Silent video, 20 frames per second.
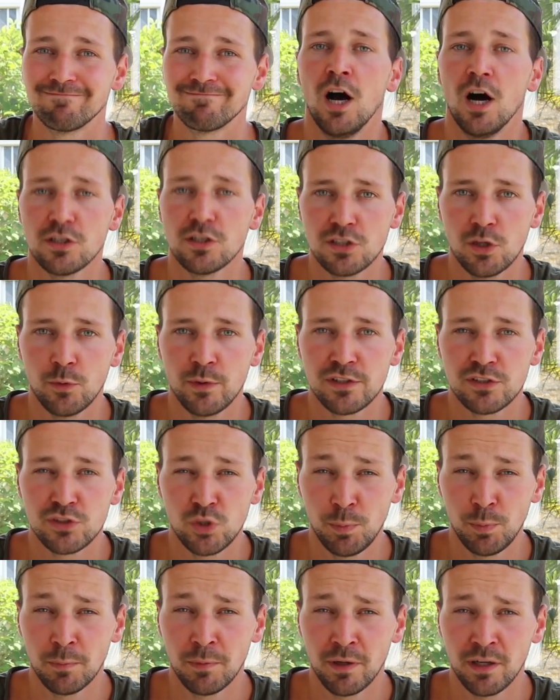Also in the
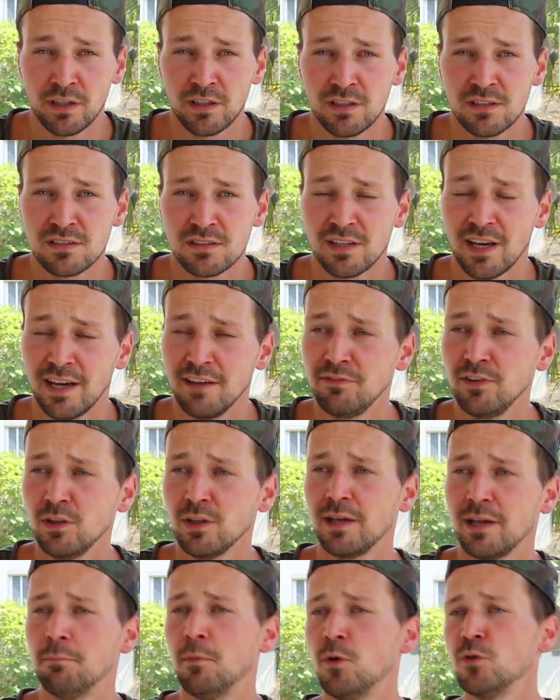supermarkets, I feel
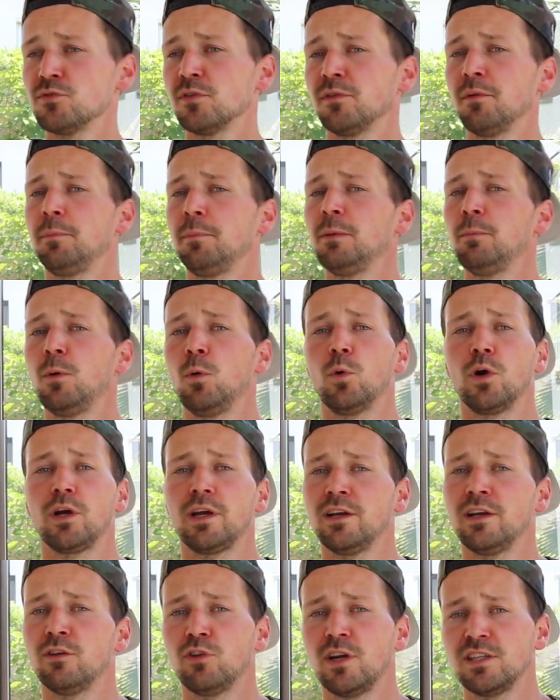like most of the people
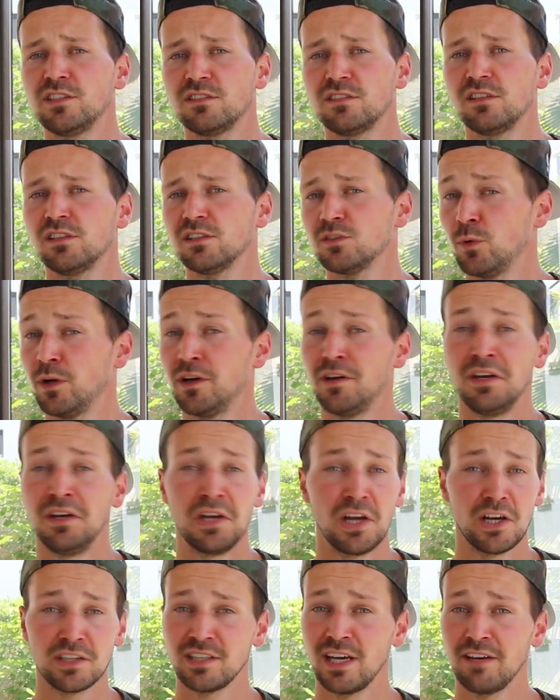working the registers were
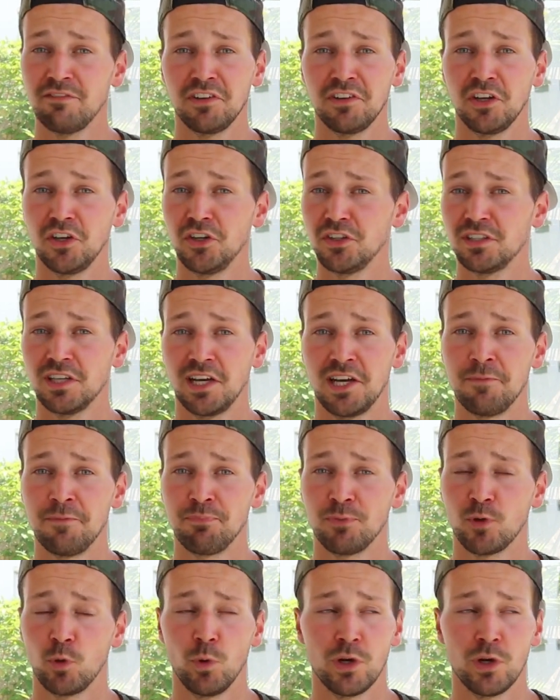not having a good time.